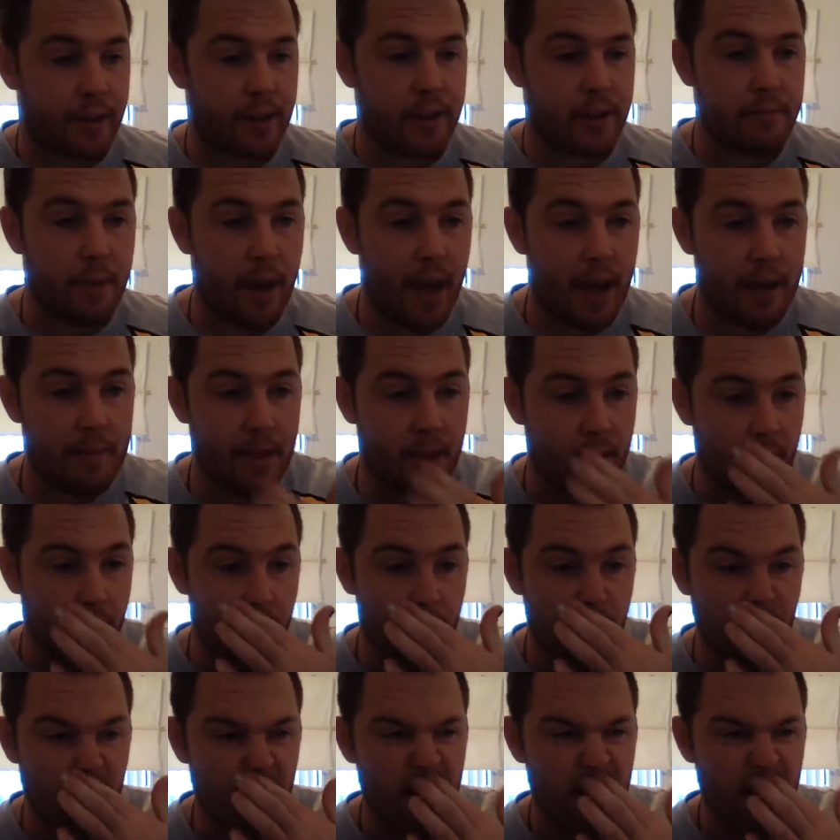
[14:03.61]
victim blaming
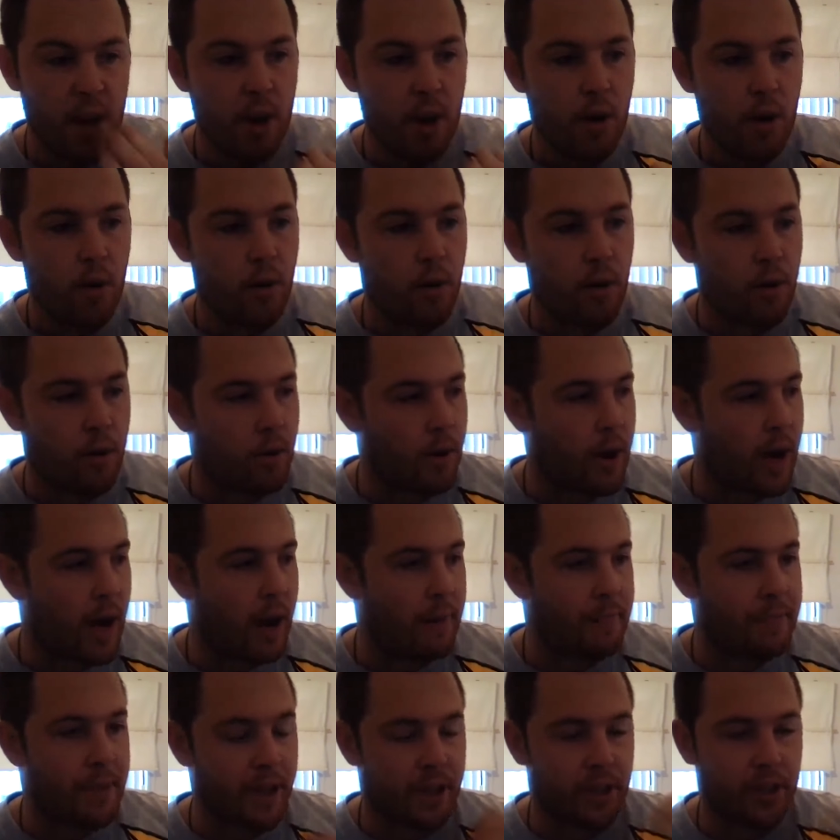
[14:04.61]
or
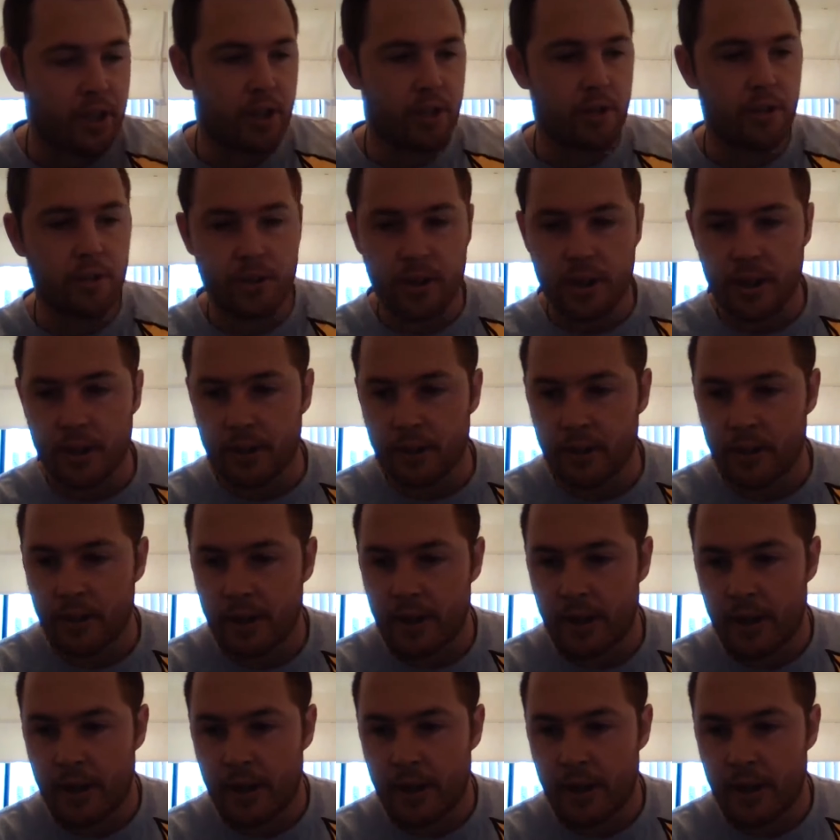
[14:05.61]
excusing